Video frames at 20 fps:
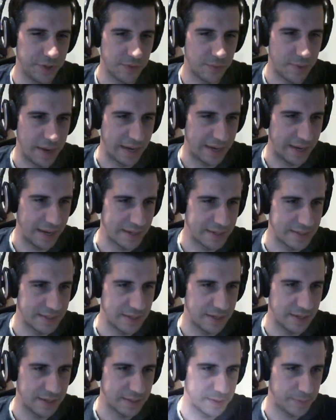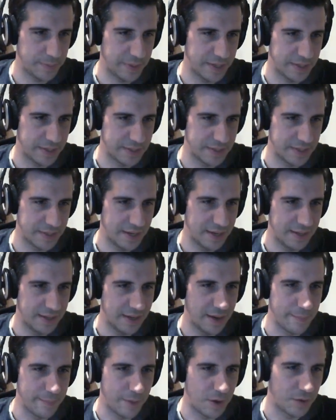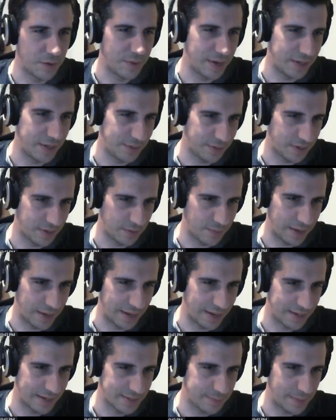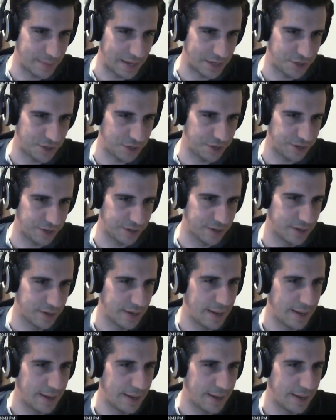the regex things, because I'm already doing a regex match here.